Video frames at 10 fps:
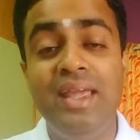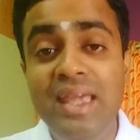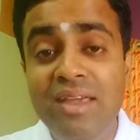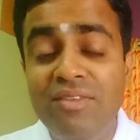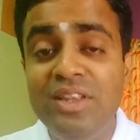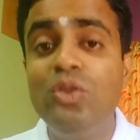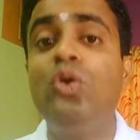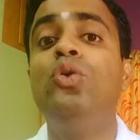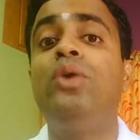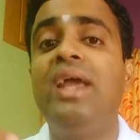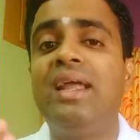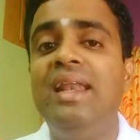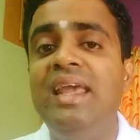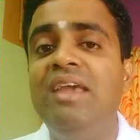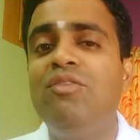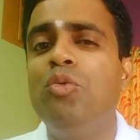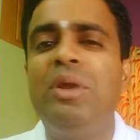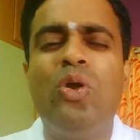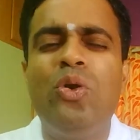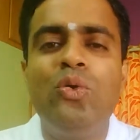even though you take leave you
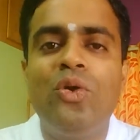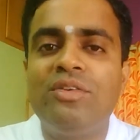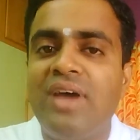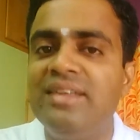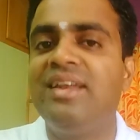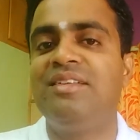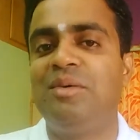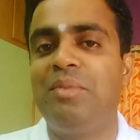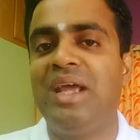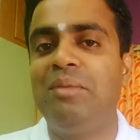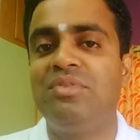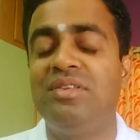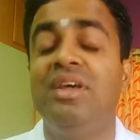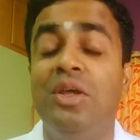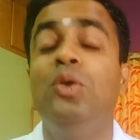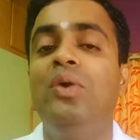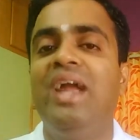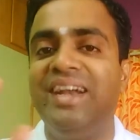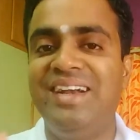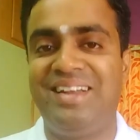may not do your sadhana sometimes you
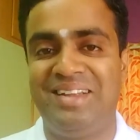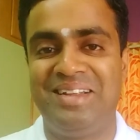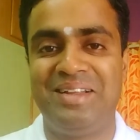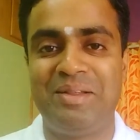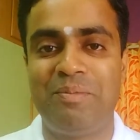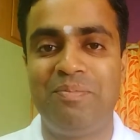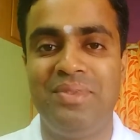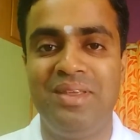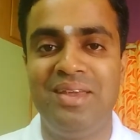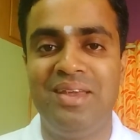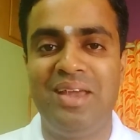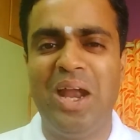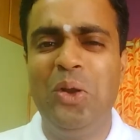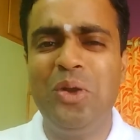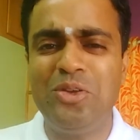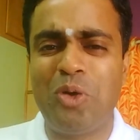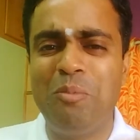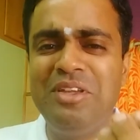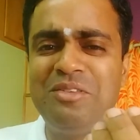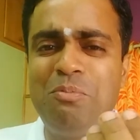get it and look at
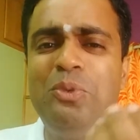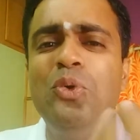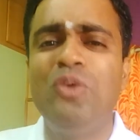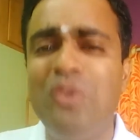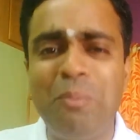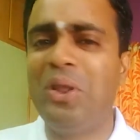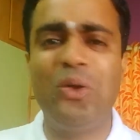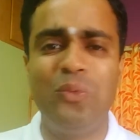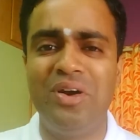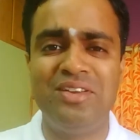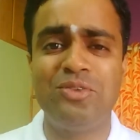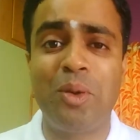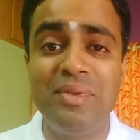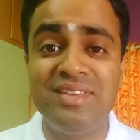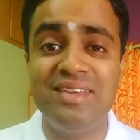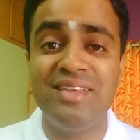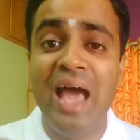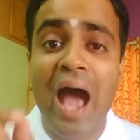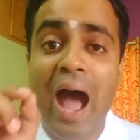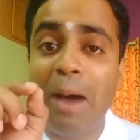swami's beautiful play on words the swami says
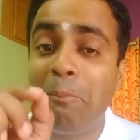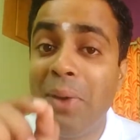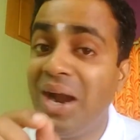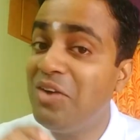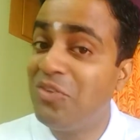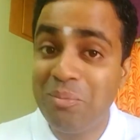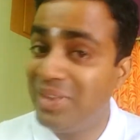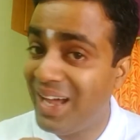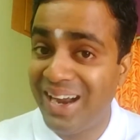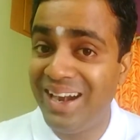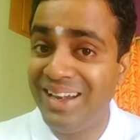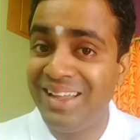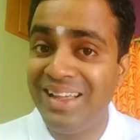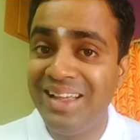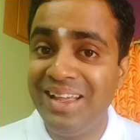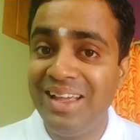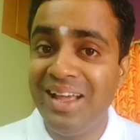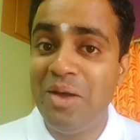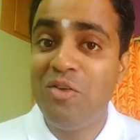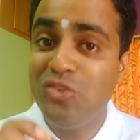apart from that
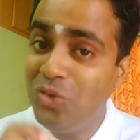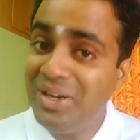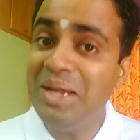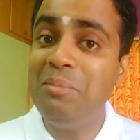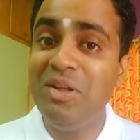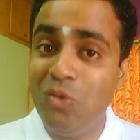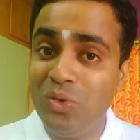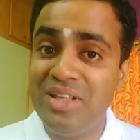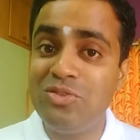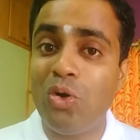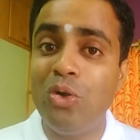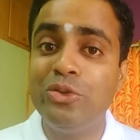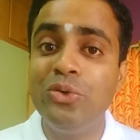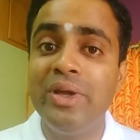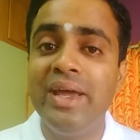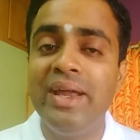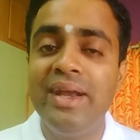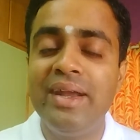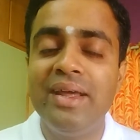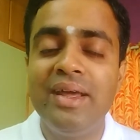full-time devotees also
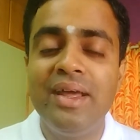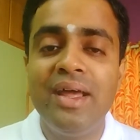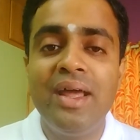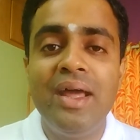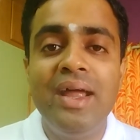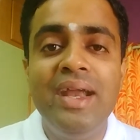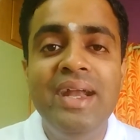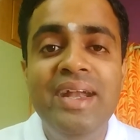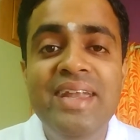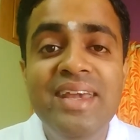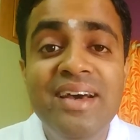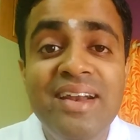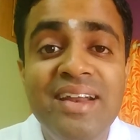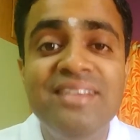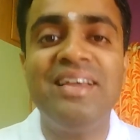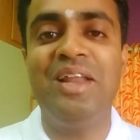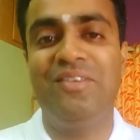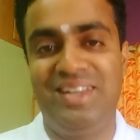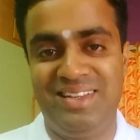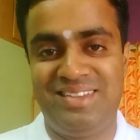get dearness
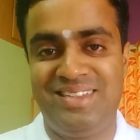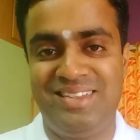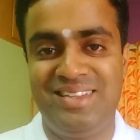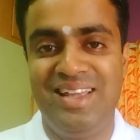allowance.